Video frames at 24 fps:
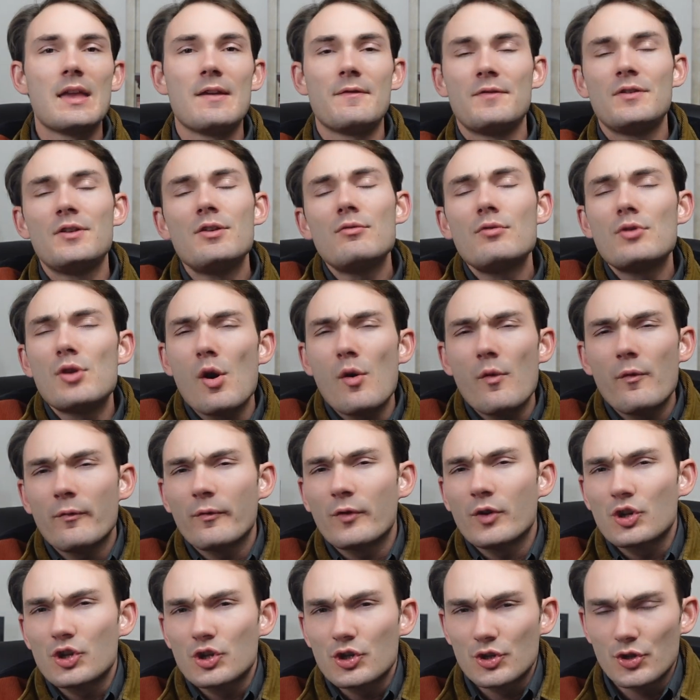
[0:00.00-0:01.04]
If you know
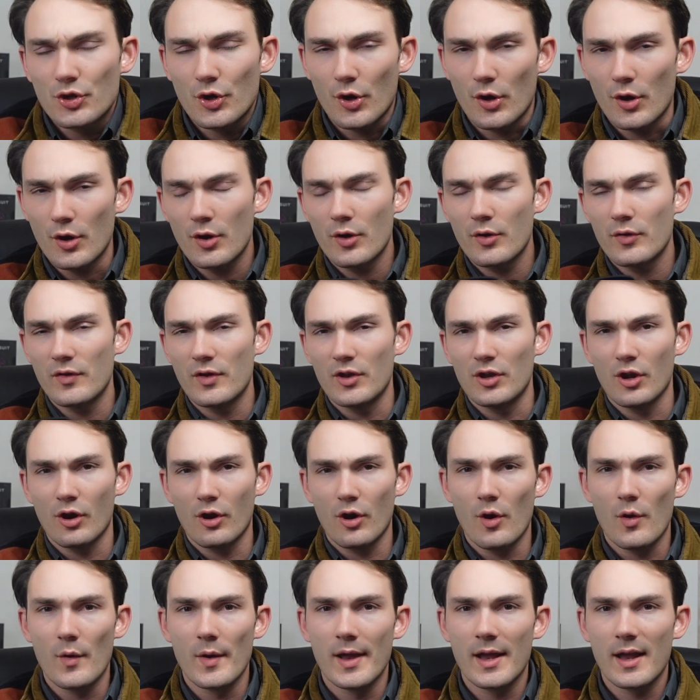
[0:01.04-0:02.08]
for sure that
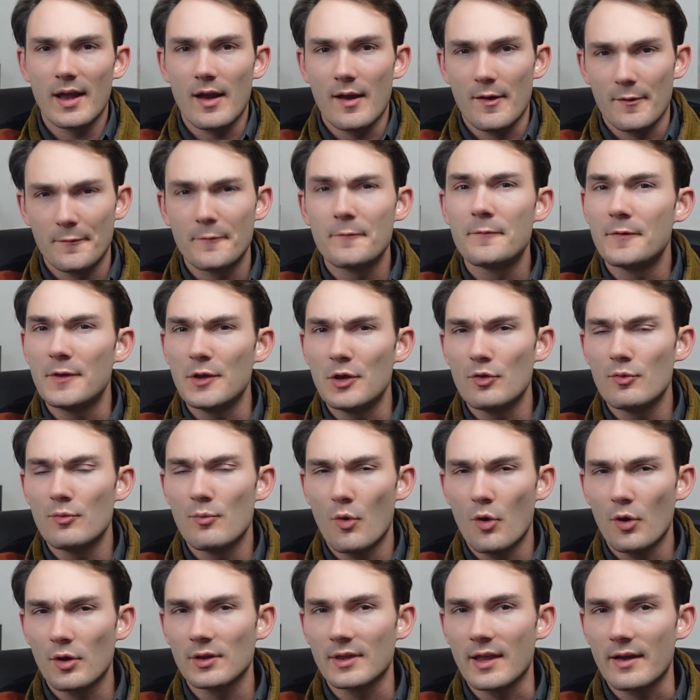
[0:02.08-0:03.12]
you're going a few
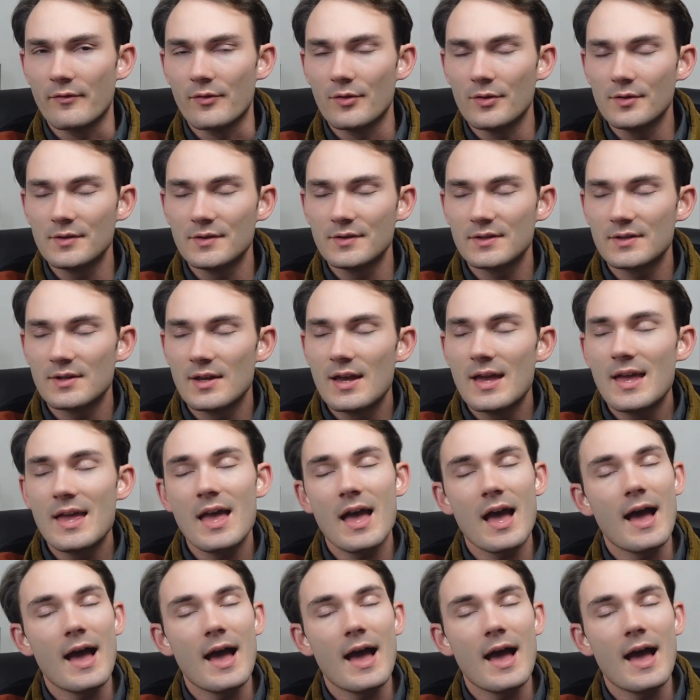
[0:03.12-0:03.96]
more levels,